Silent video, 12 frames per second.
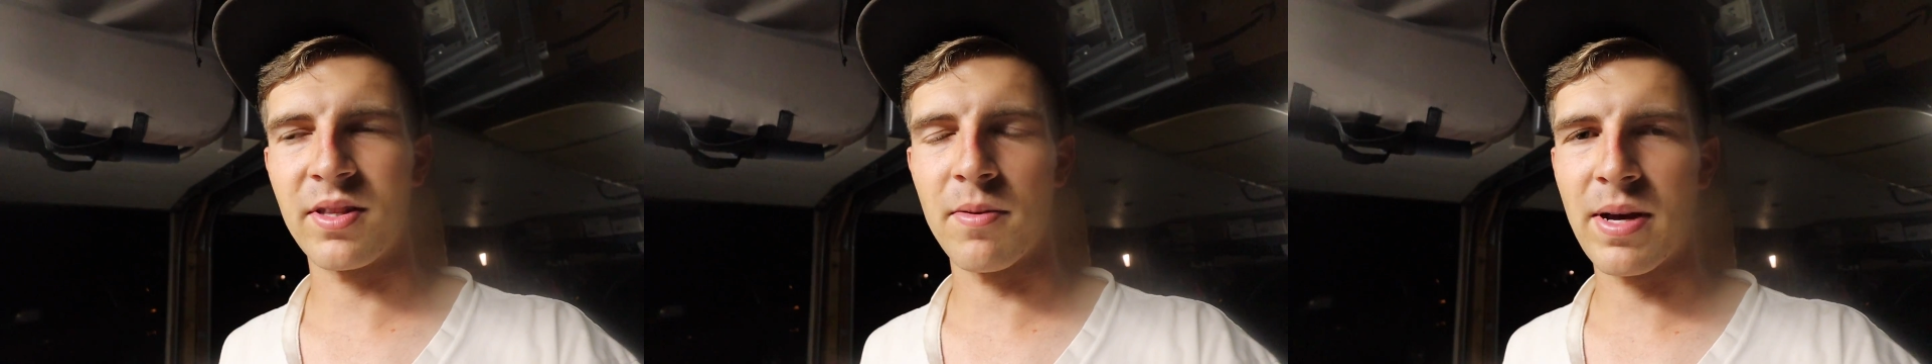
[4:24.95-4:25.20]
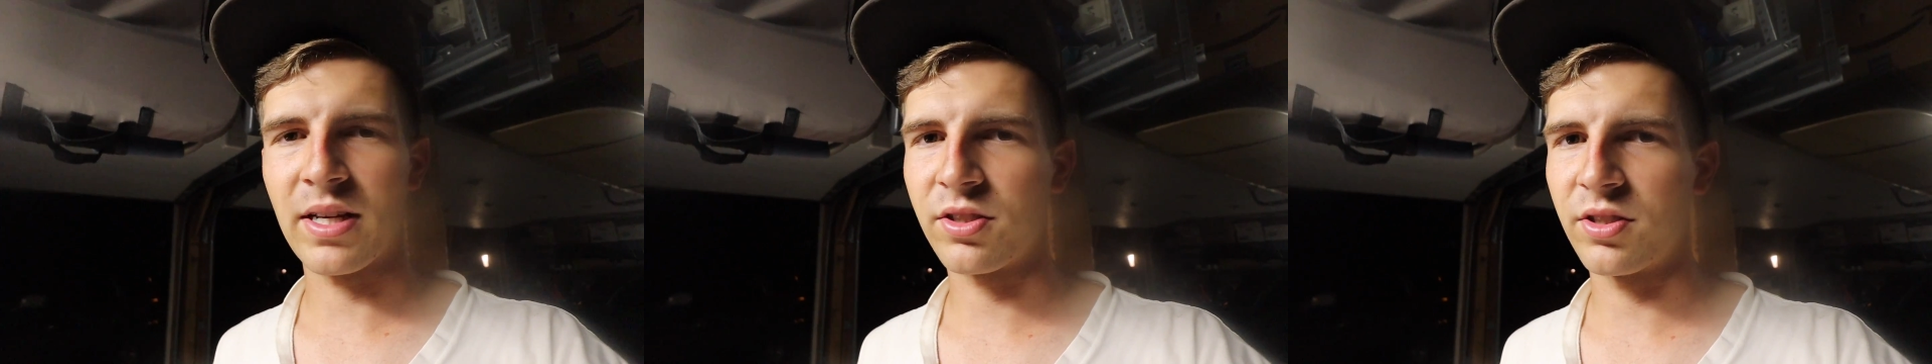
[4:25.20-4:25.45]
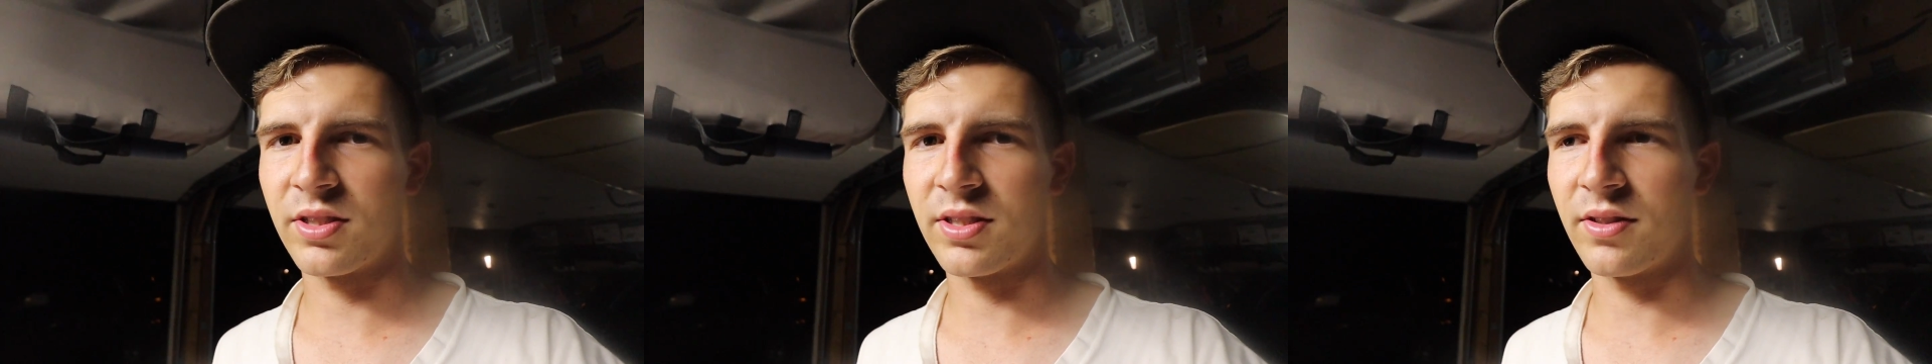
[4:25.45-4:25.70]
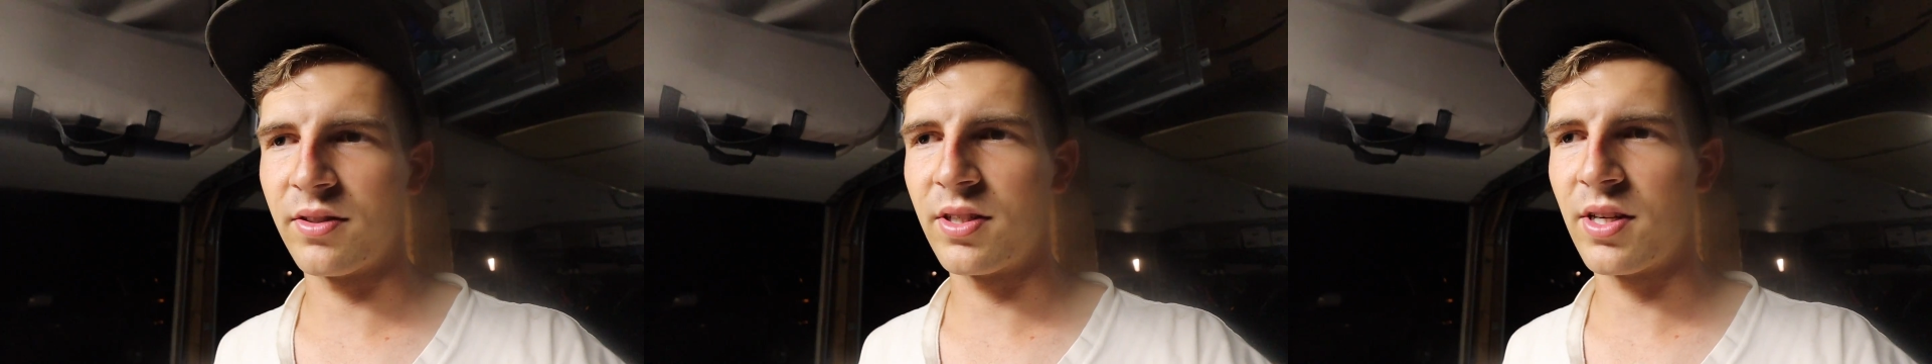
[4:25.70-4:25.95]
in the master
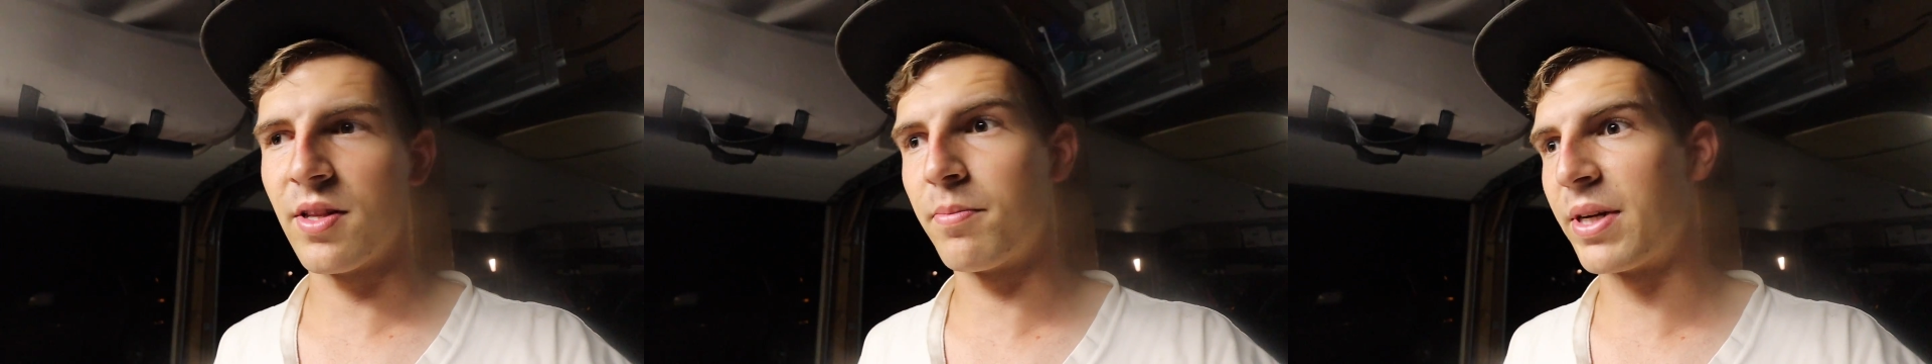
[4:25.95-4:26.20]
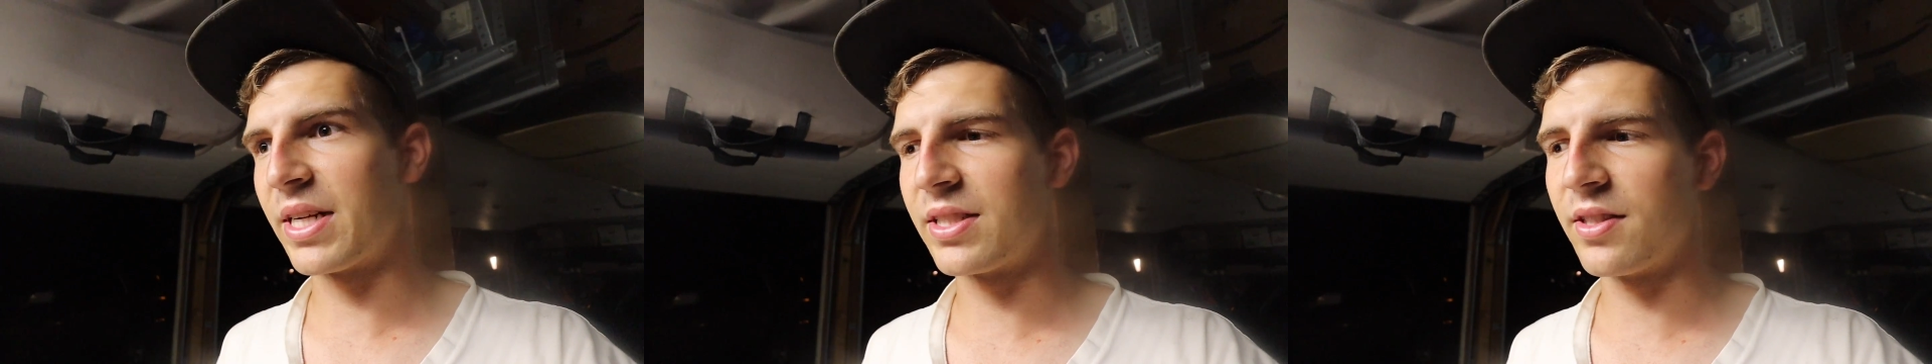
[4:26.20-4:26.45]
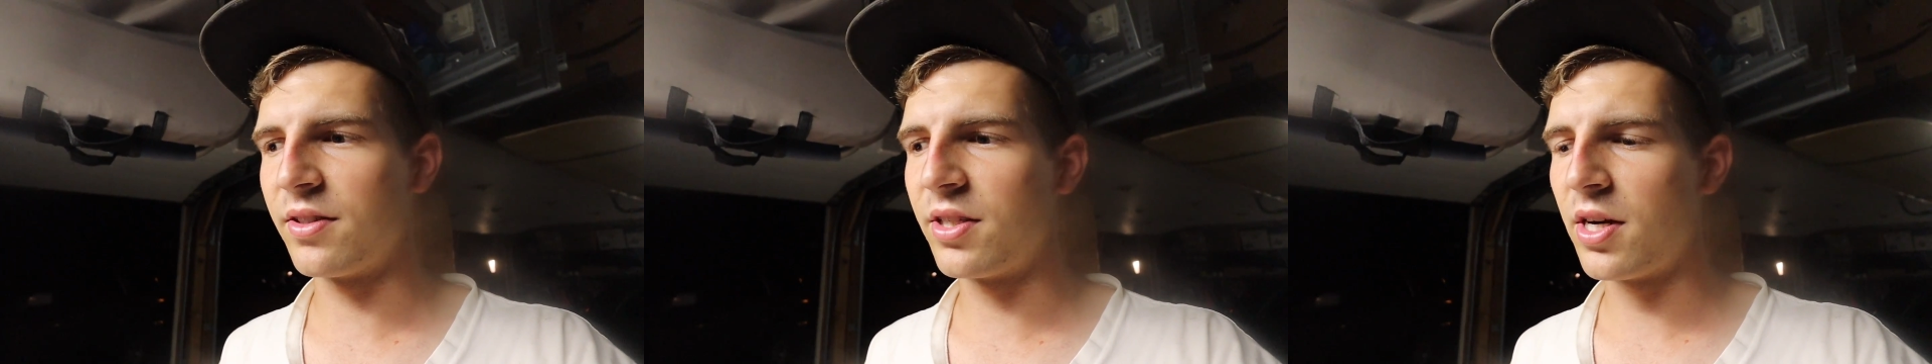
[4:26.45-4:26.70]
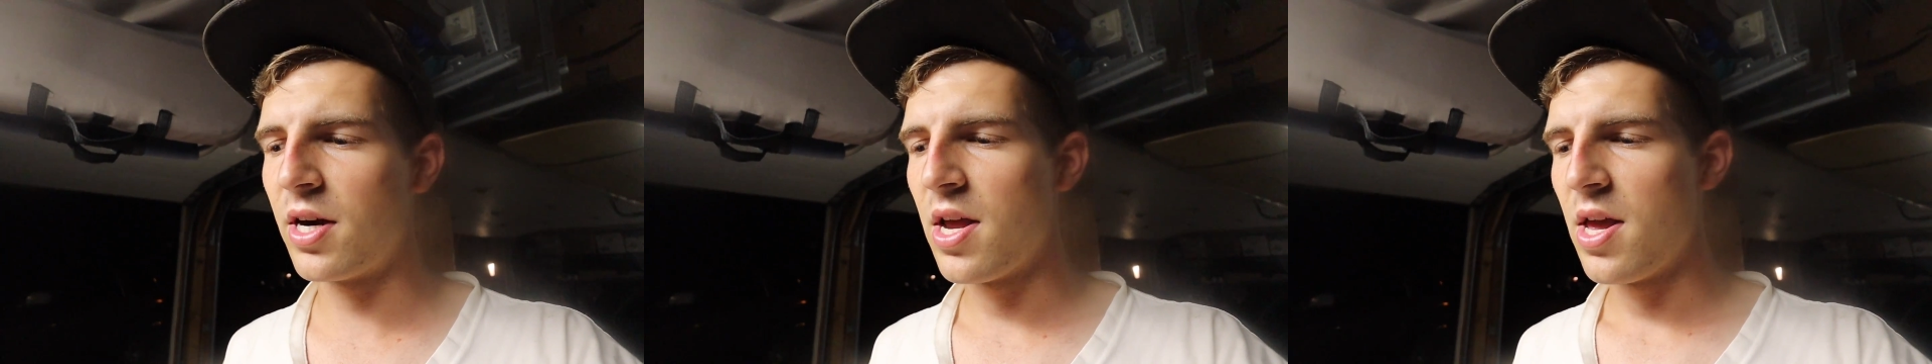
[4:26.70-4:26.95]
cylinder, in the brake
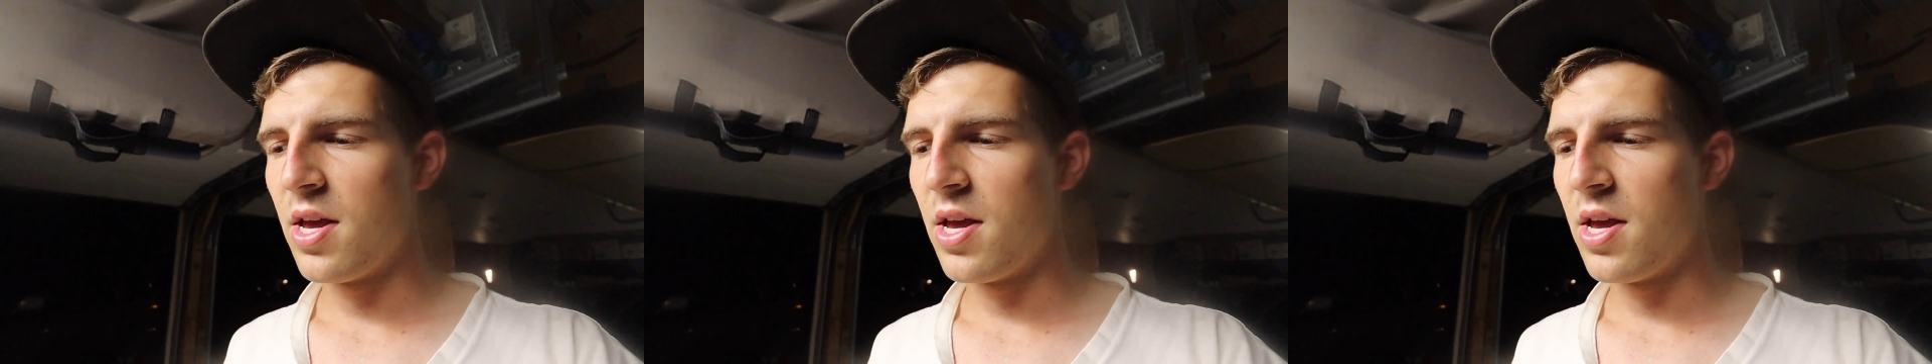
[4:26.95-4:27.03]
cylinder.